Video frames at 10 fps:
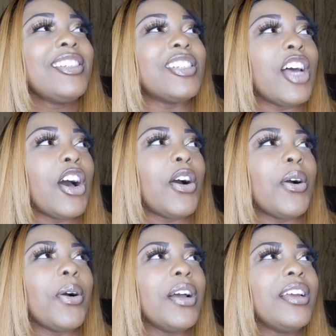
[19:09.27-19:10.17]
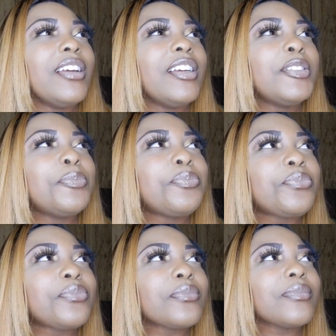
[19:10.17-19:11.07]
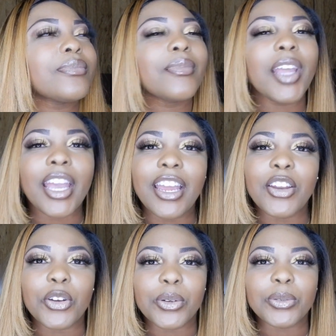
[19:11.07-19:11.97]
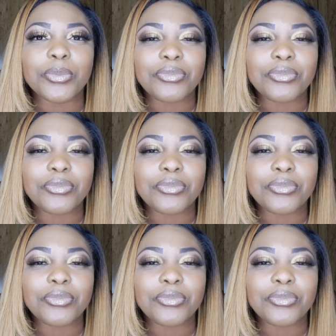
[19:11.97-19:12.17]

So he knew